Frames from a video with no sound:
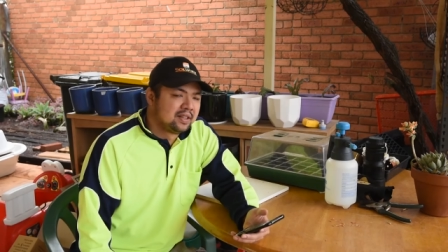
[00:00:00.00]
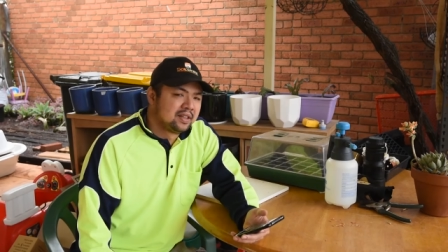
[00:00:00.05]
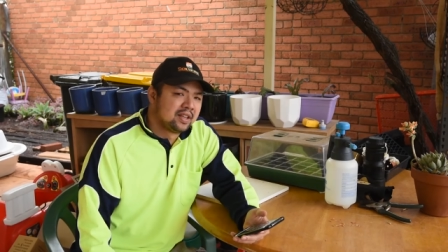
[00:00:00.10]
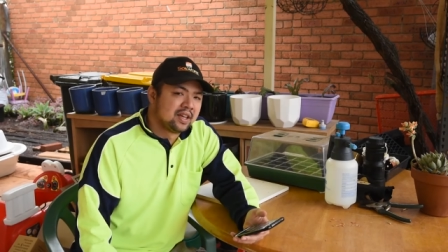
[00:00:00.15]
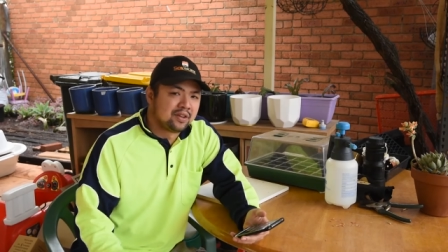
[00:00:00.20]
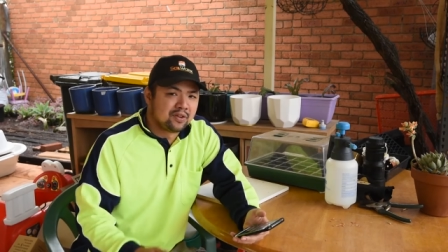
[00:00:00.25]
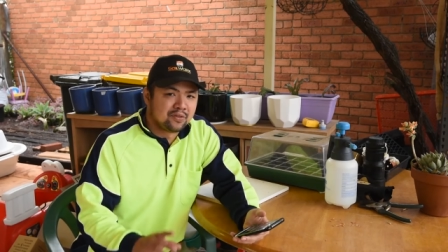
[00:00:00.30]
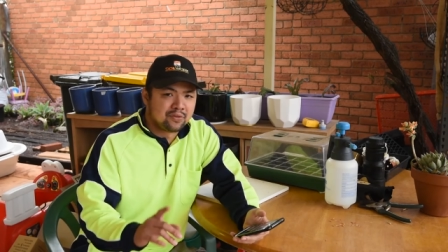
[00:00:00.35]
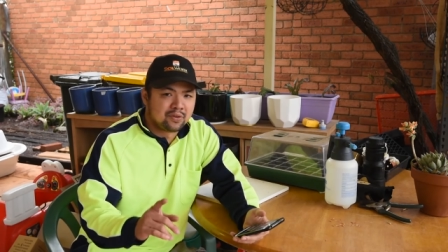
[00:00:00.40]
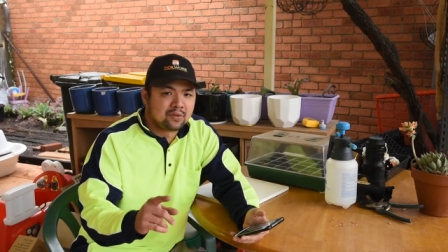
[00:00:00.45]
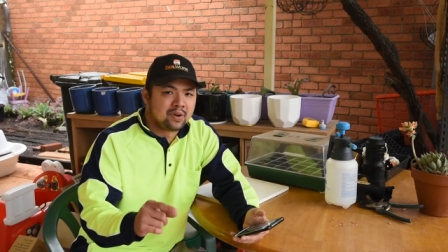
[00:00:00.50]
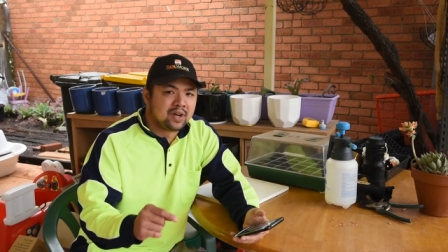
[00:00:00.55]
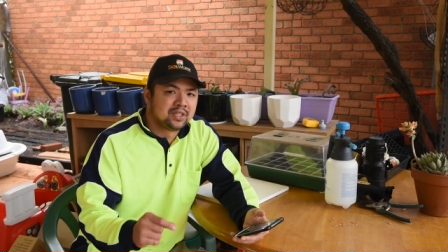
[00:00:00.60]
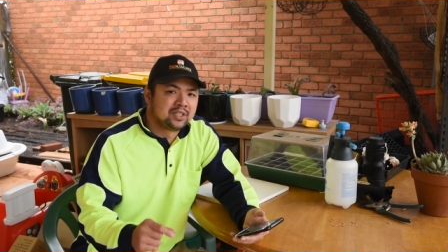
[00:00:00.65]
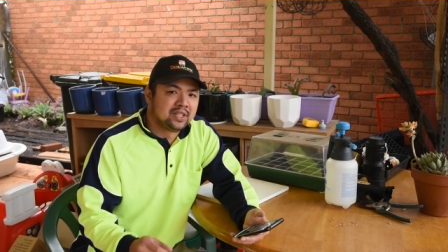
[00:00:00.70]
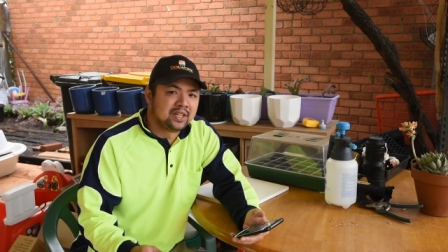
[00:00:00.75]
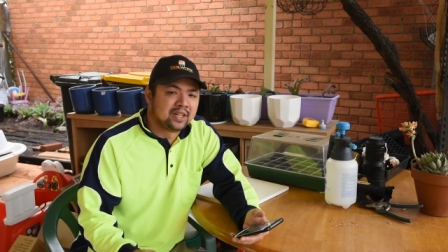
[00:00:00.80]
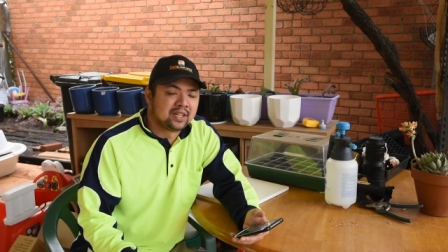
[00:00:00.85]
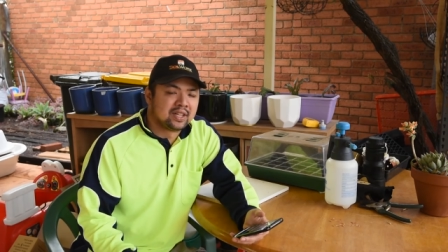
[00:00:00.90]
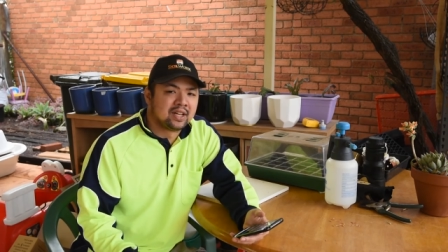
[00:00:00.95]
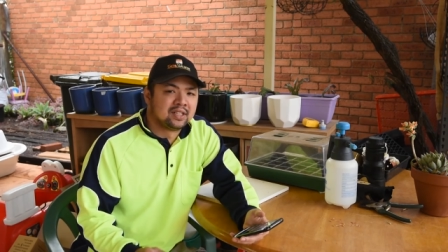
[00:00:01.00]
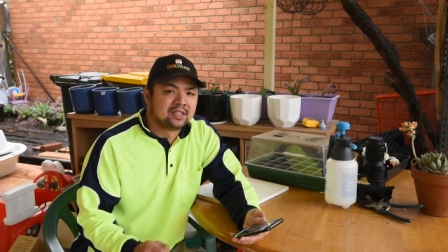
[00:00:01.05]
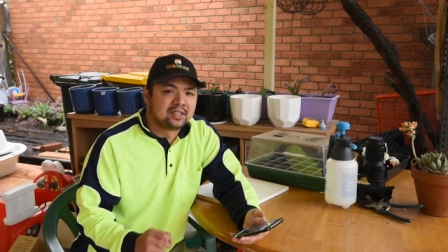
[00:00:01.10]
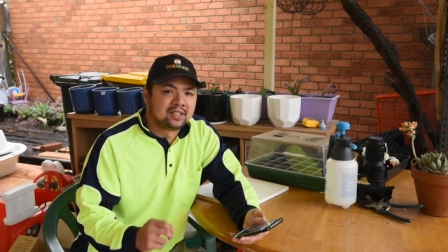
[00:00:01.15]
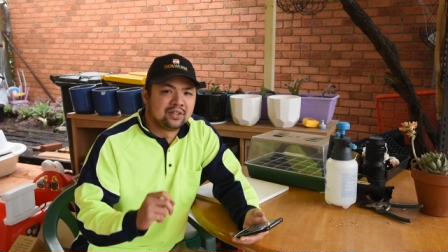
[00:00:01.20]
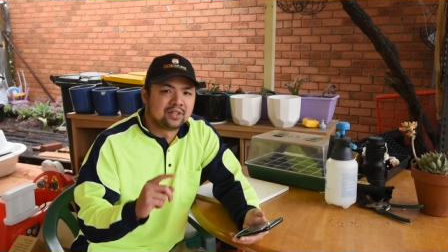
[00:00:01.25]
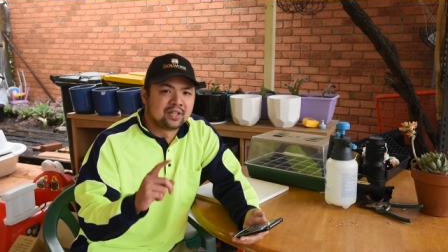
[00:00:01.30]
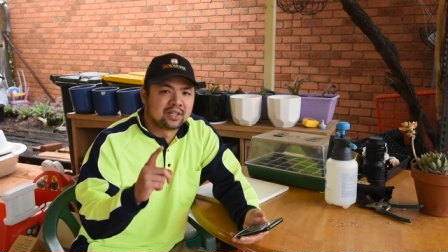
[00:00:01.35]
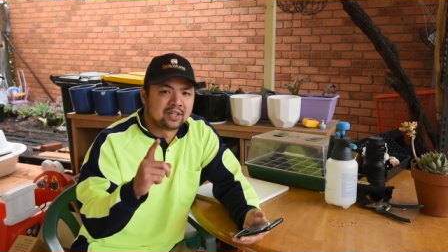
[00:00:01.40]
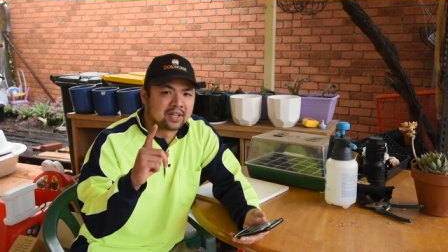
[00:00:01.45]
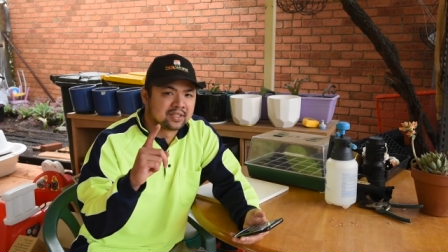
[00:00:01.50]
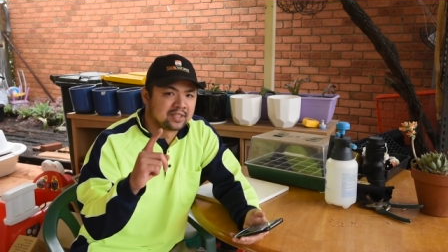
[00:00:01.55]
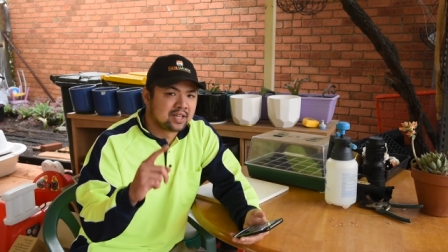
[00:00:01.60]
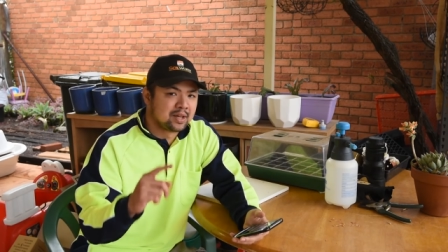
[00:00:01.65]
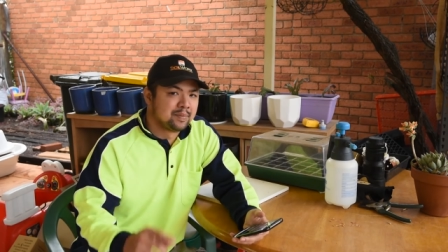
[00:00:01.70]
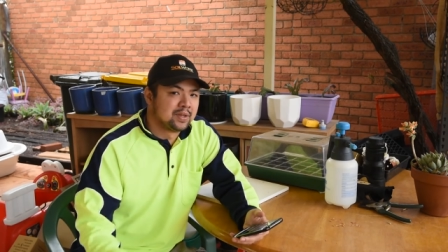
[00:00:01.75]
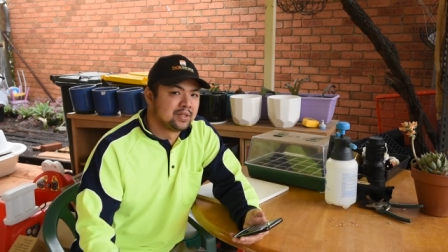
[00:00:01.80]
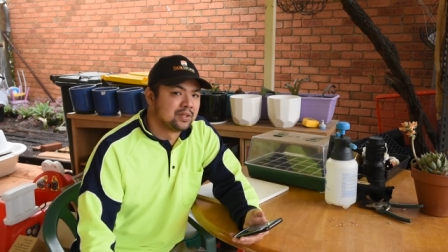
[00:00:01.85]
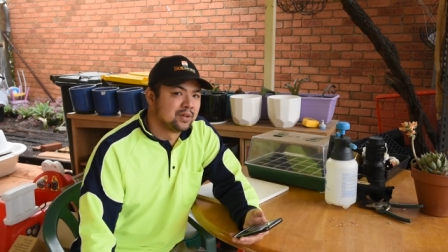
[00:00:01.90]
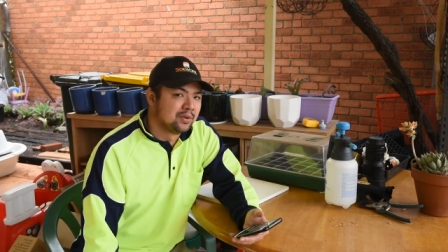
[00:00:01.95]
Thank you for watching and I'll see you in the next
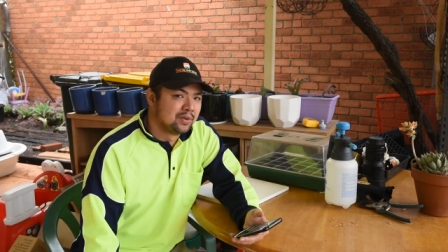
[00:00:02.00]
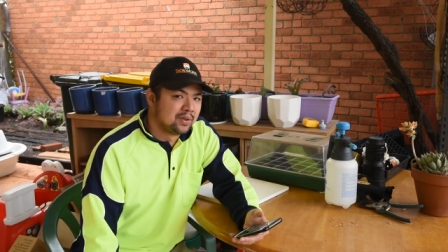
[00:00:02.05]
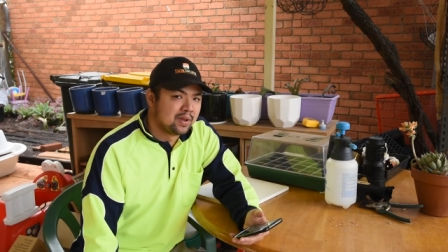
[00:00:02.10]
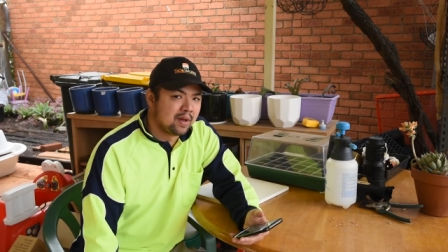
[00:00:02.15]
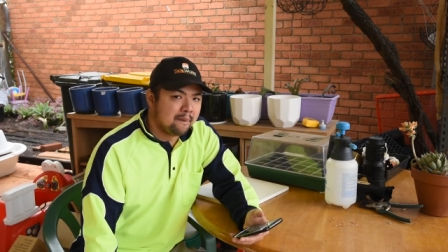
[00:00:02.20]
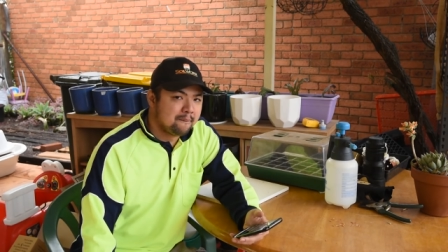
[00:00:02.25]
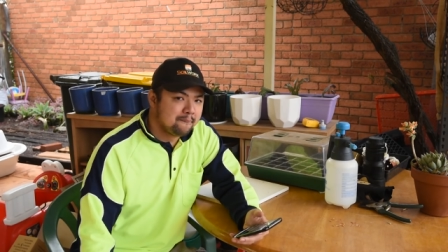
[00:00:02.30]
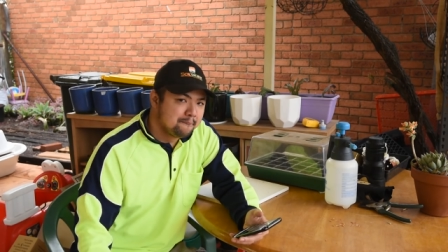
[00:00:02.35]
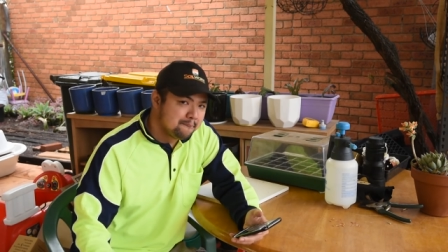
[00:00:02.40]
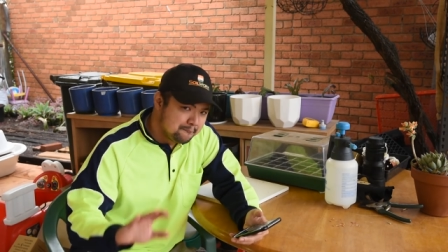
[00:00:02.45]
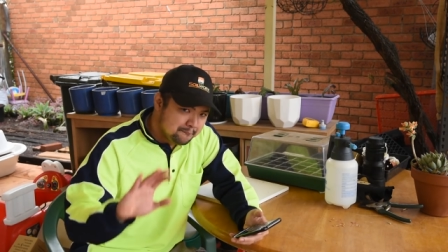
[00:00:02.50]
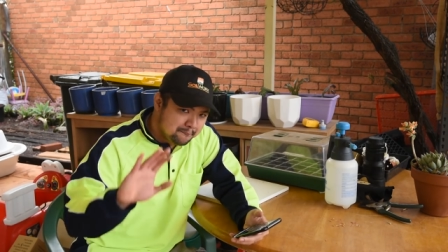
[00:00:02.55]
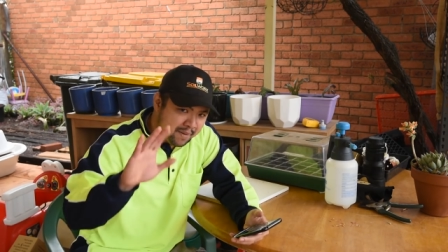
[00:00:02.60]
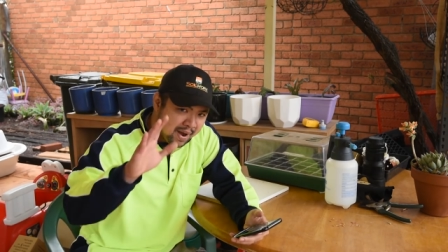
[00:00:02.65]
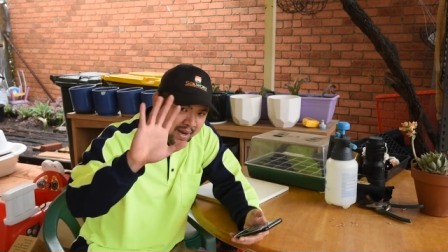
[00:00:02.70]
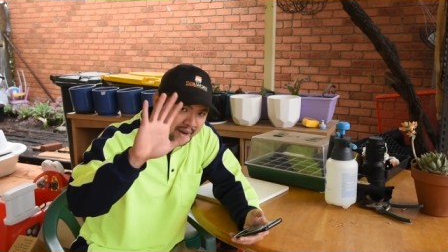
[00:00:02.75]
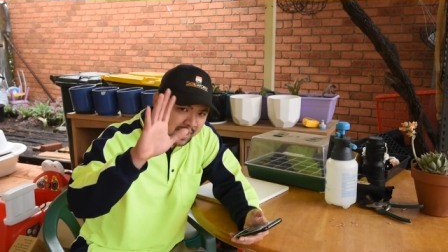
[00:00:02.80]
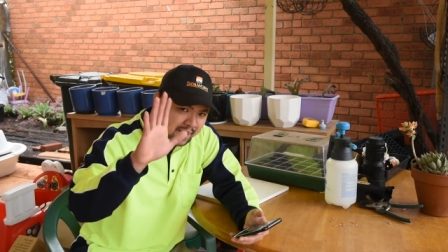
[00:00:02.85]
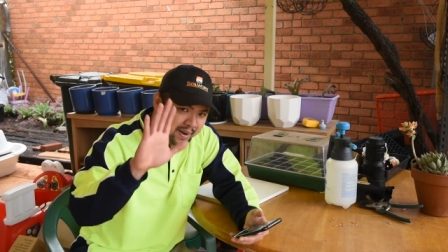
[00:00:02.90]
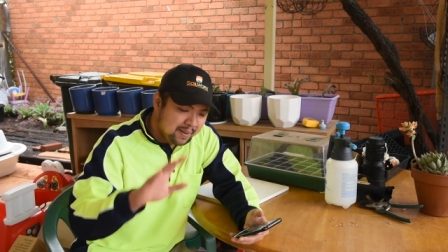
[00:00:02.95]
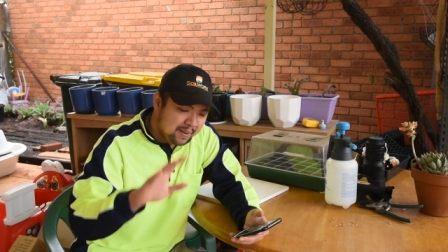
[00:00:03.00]
episode. Bye.